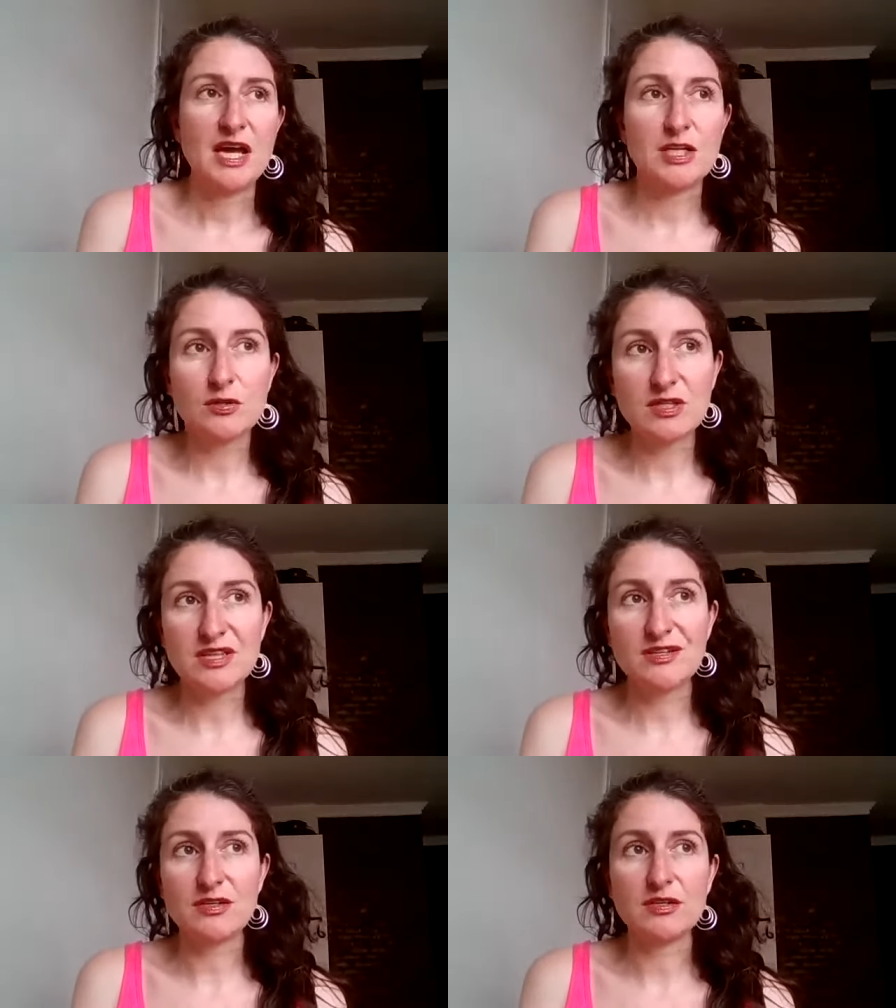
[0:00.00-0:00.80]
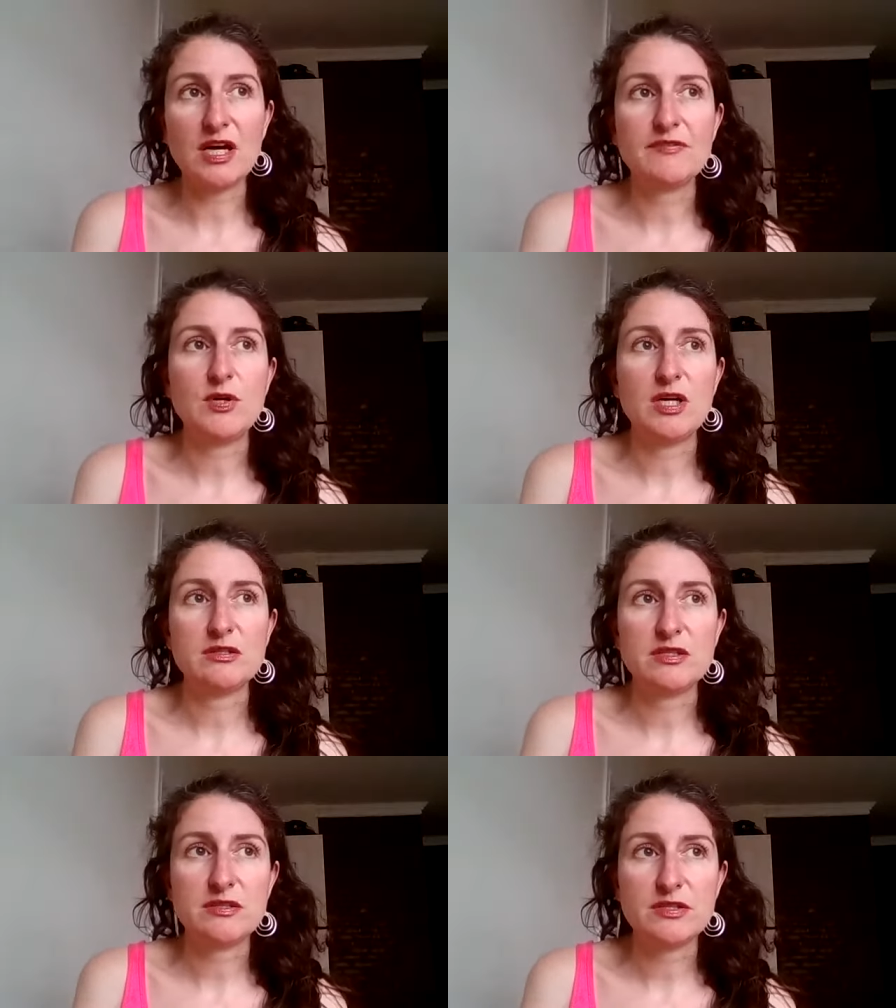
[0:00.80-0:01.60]
I know that there are a lot of you
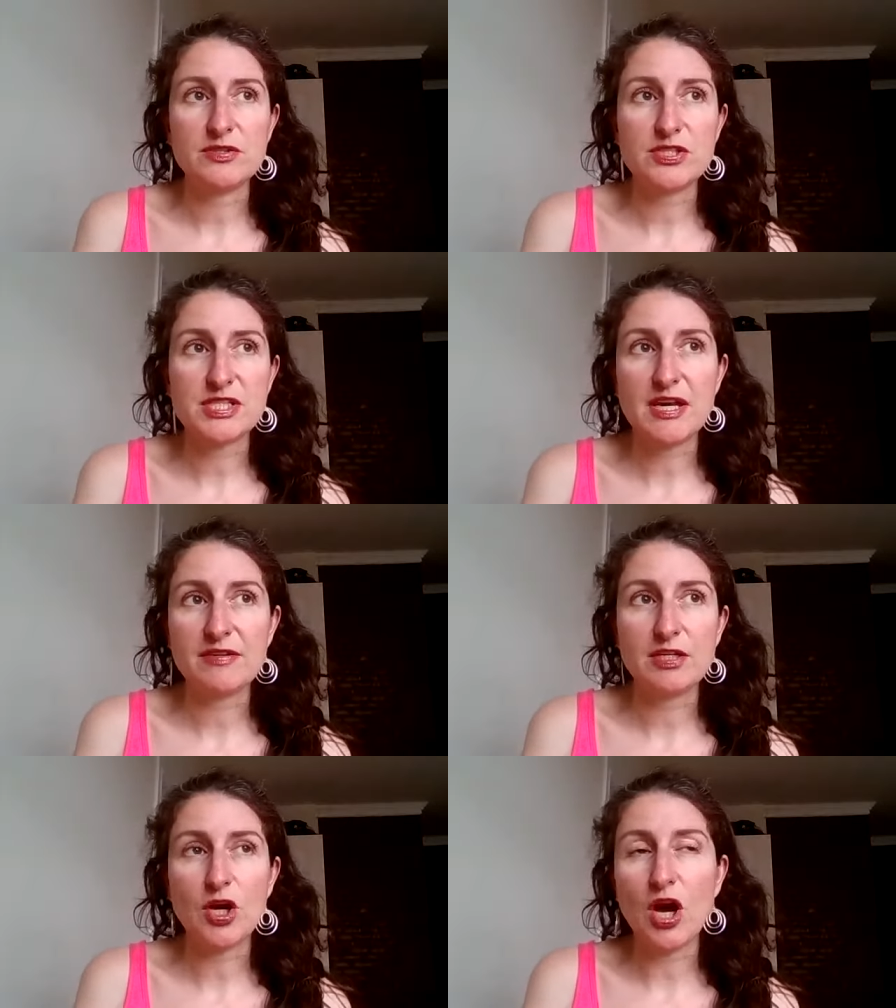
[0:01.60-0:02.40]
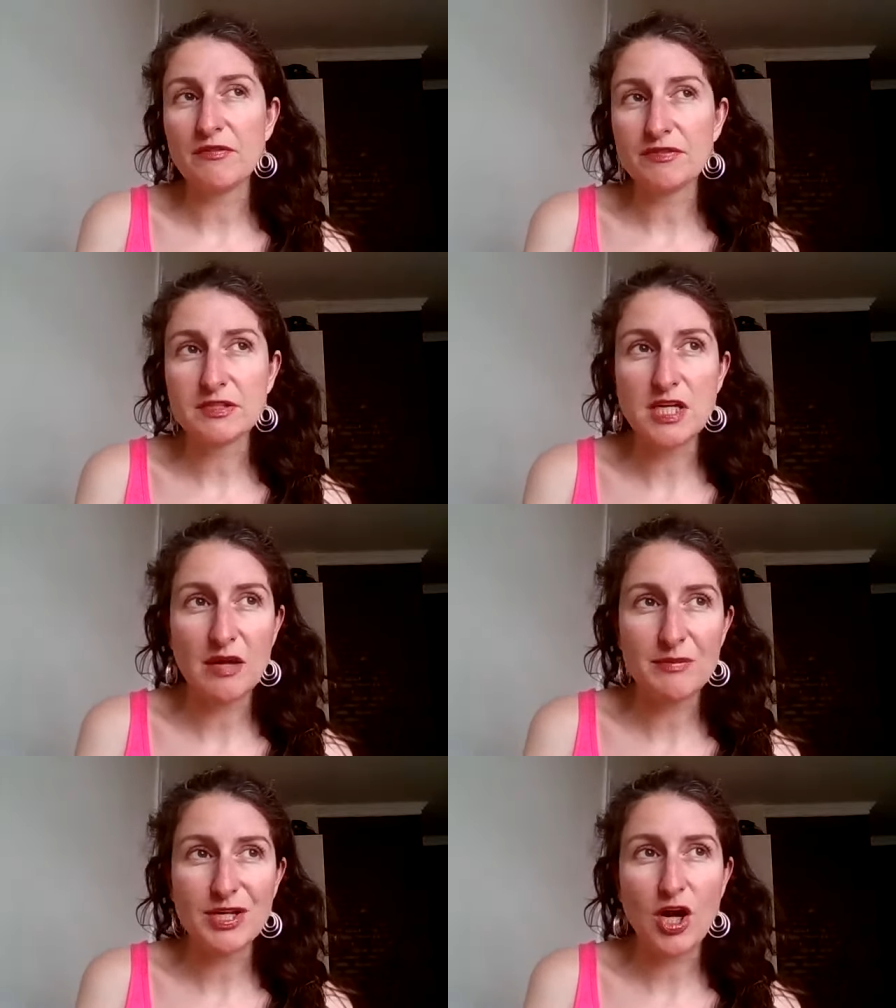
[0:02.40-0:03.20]
out there that are just having an awful
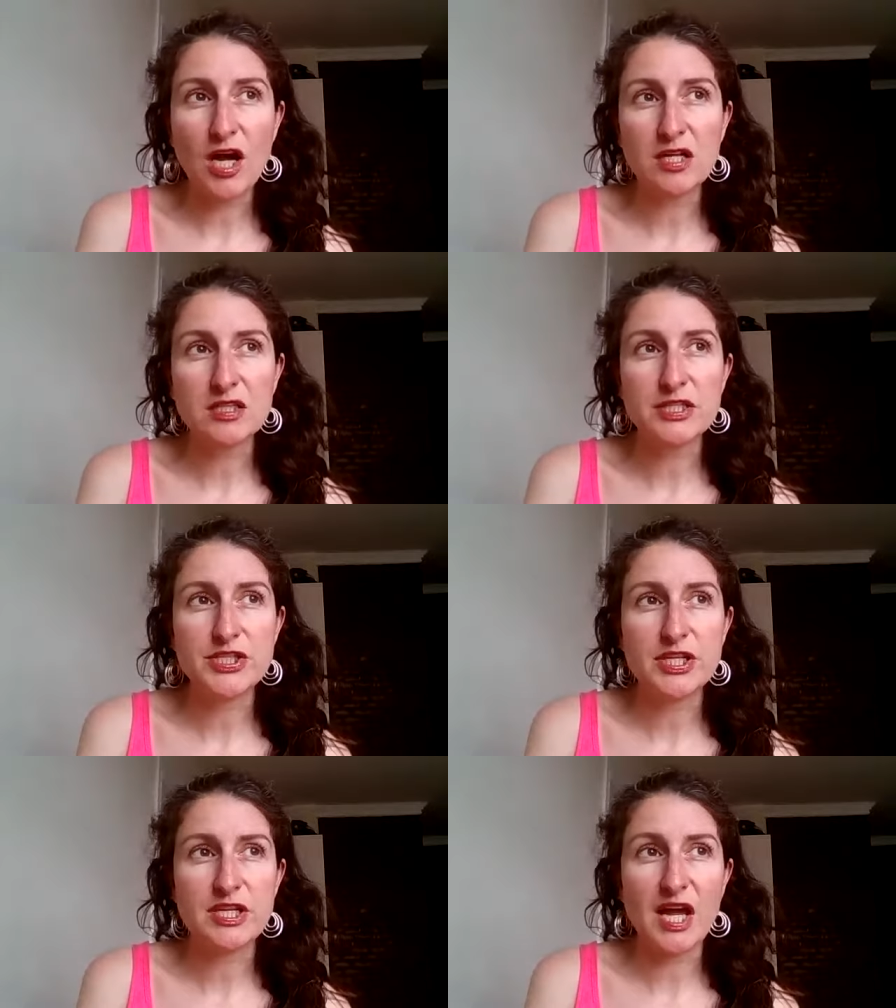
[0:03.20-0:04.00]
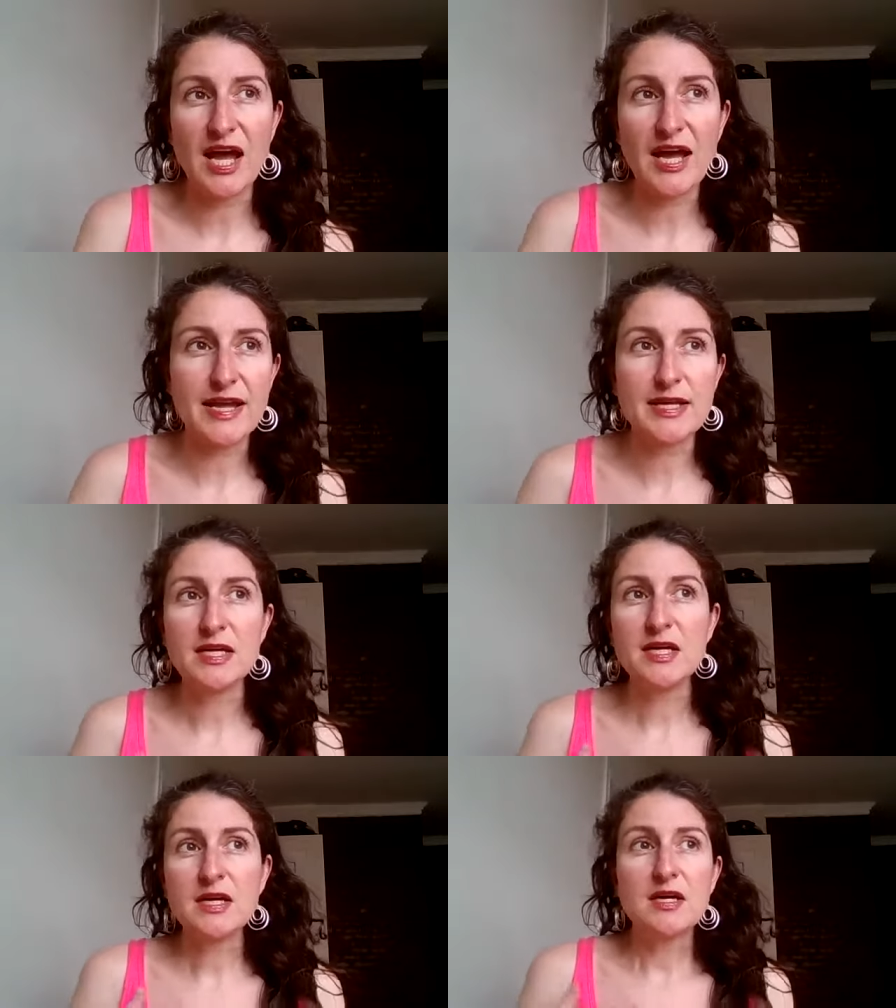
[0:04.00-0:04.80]
time in college and
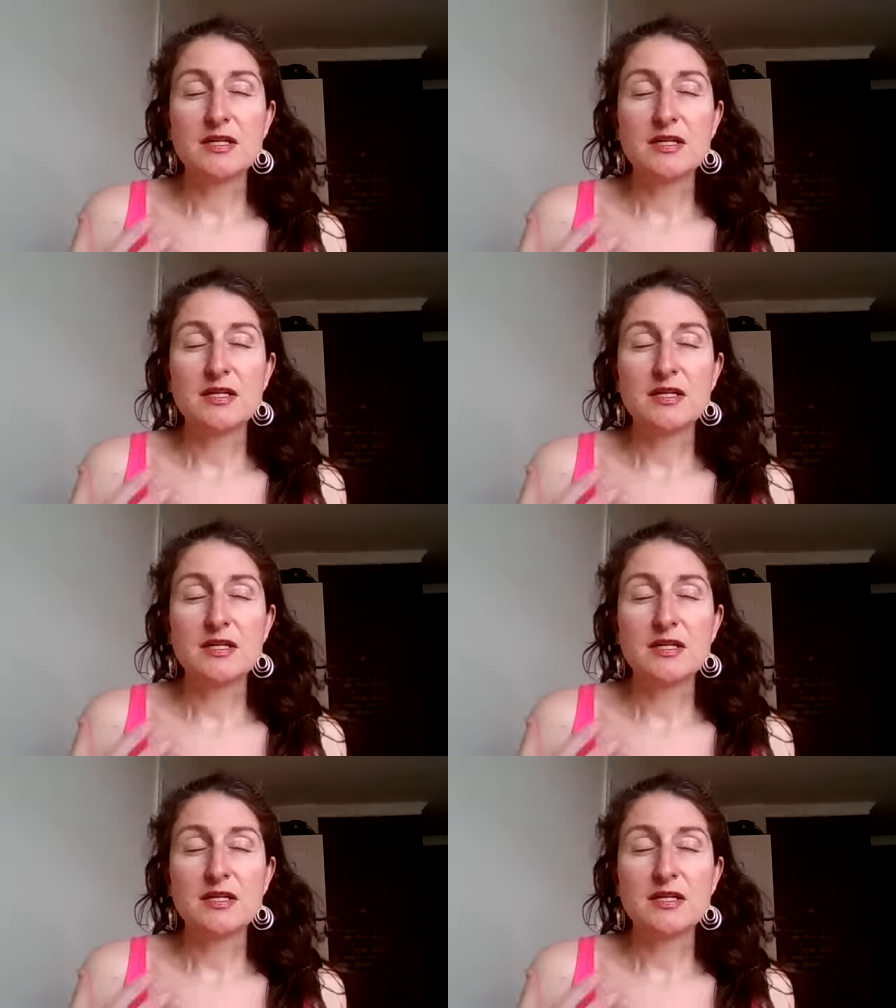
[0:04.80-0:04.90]
I